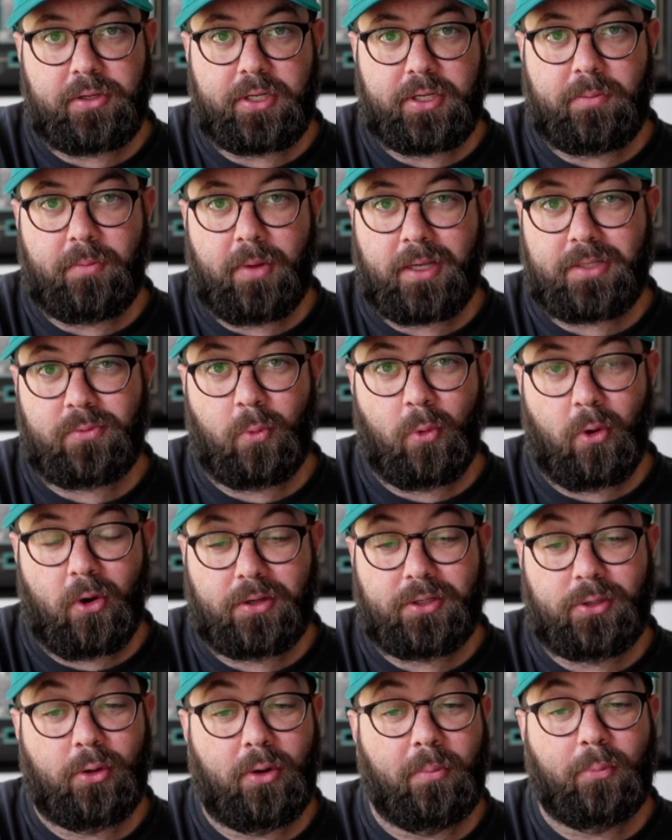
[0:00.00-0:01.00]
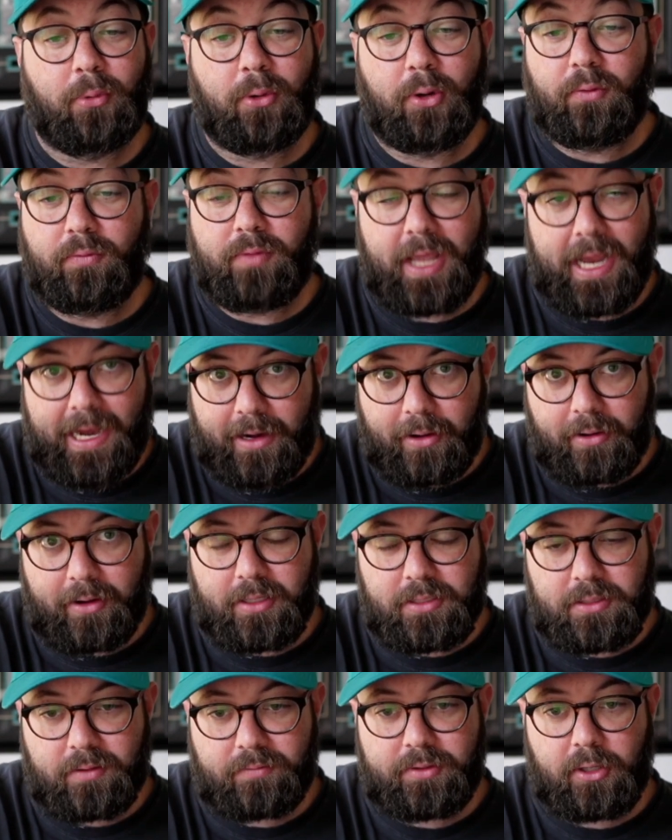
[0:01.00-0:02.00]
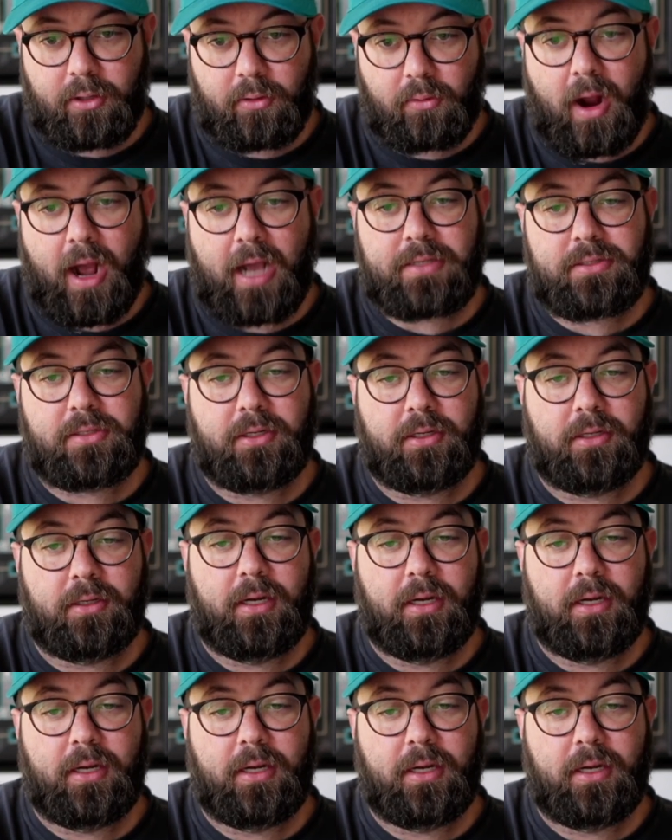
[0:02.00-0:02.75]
you must work to improve the areas of your roster.